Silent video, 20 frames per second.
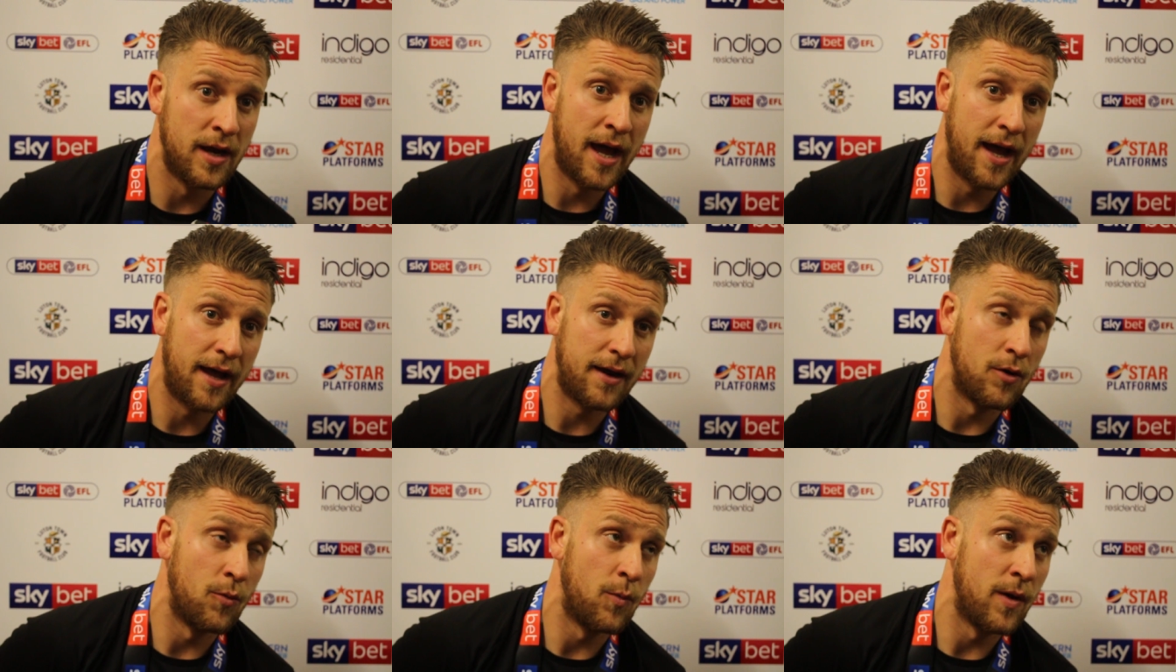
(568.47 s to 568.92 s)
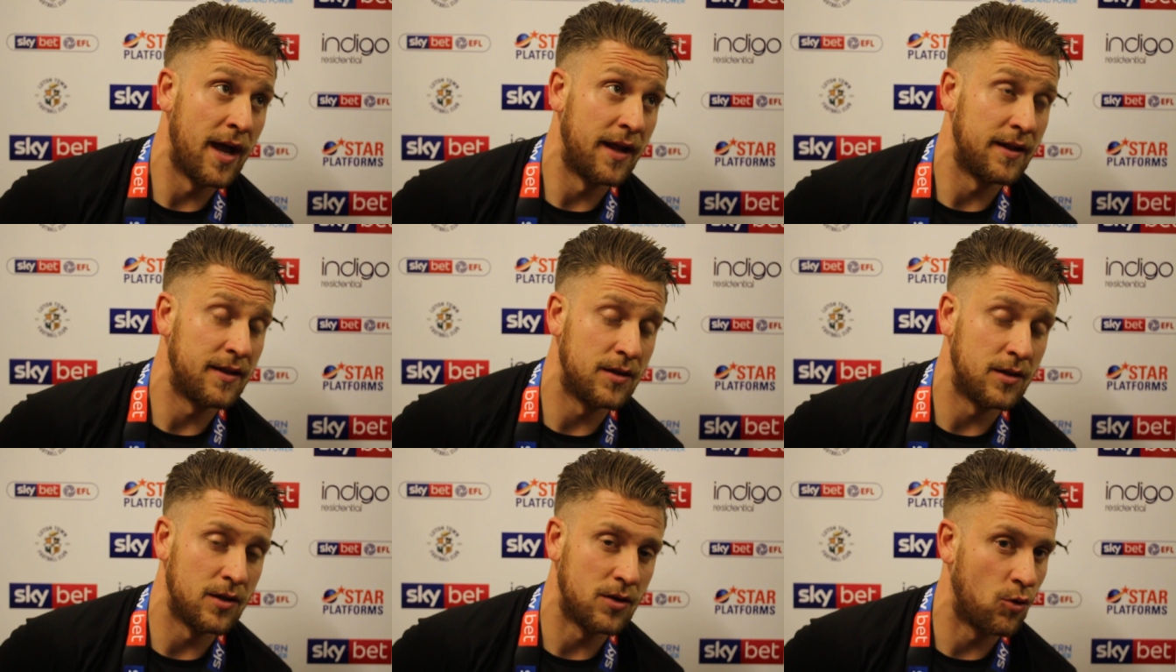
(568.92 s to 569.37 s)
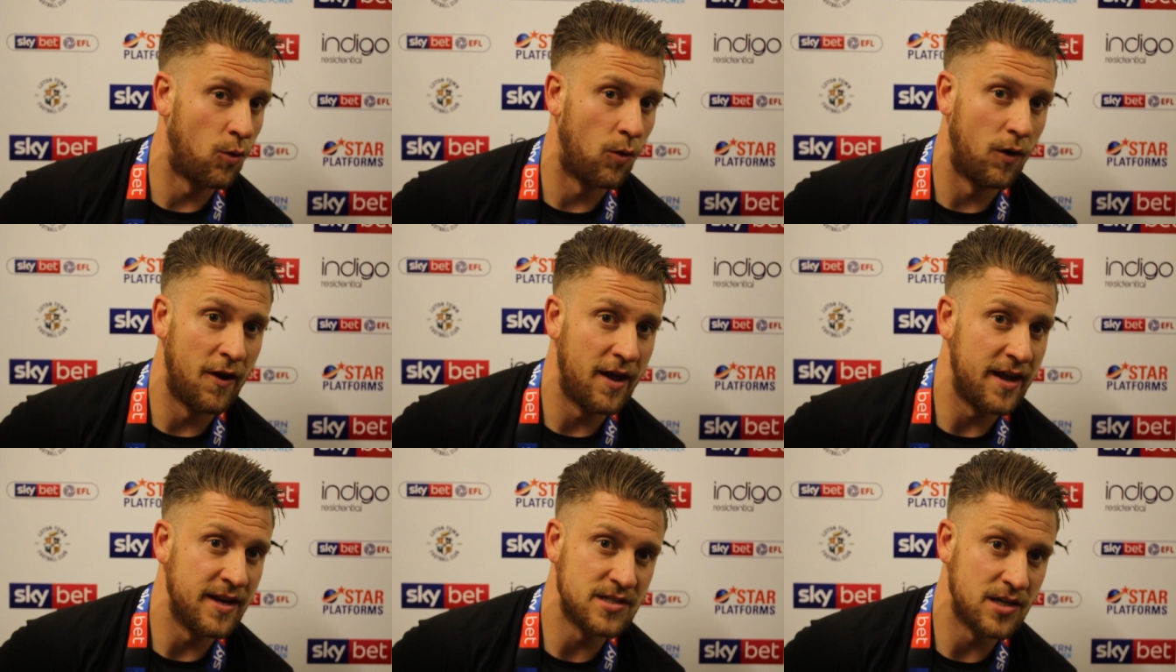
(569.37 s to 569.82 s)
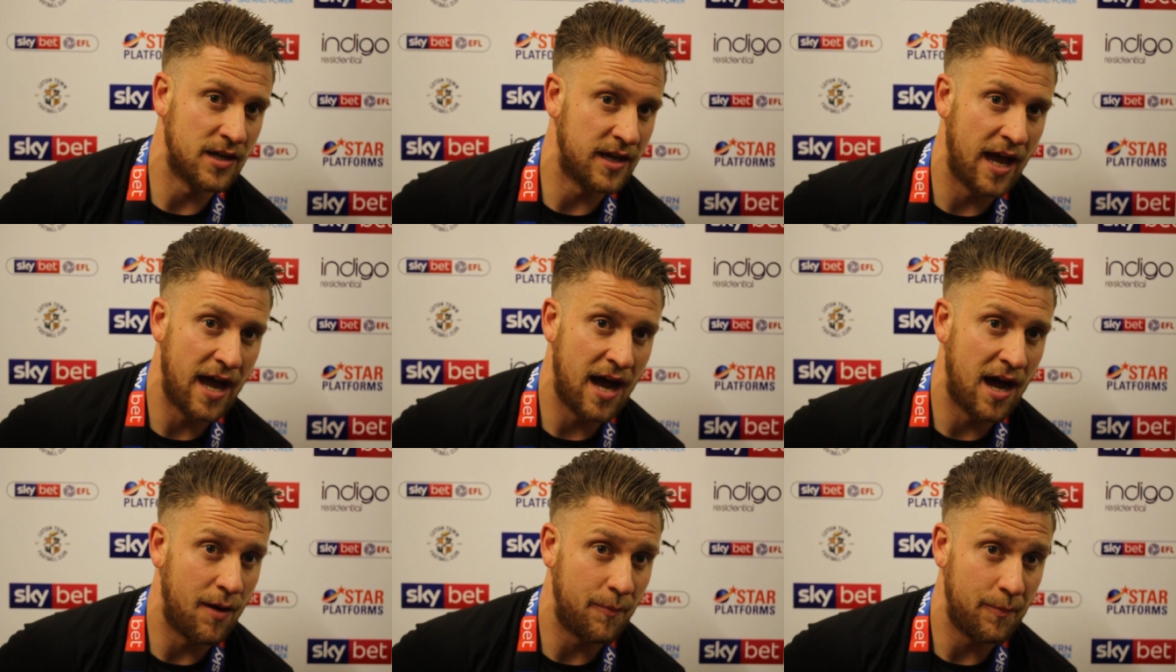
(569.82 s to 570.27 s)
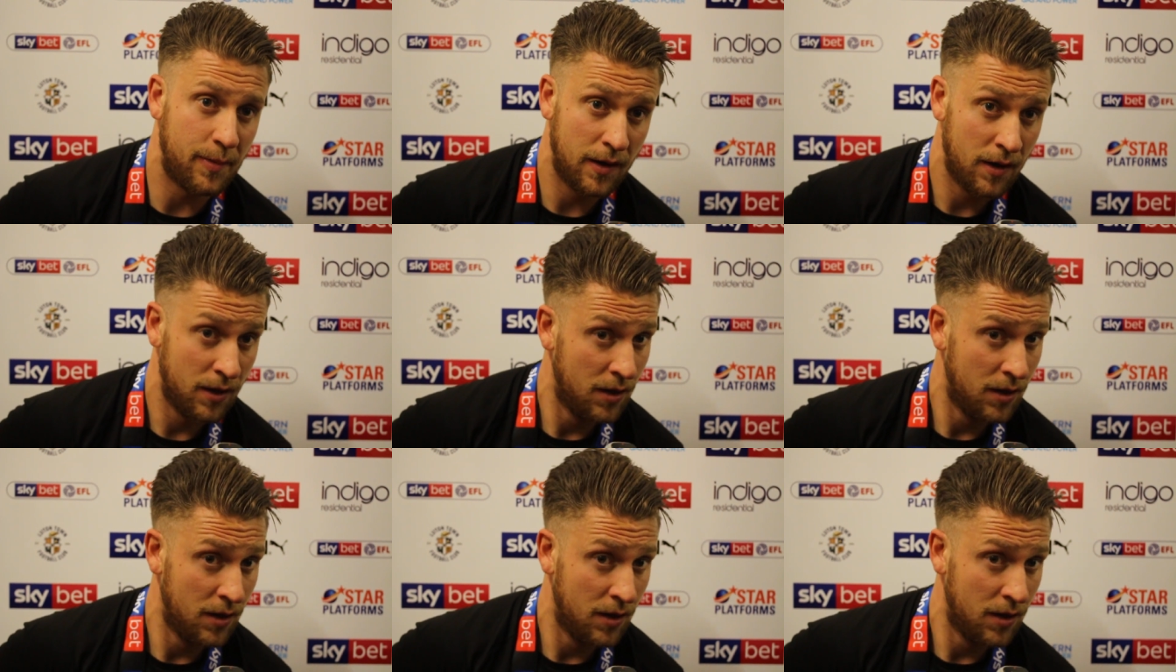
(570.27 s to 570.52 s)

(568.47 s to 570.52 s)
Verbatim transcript: that that we had the quality to get up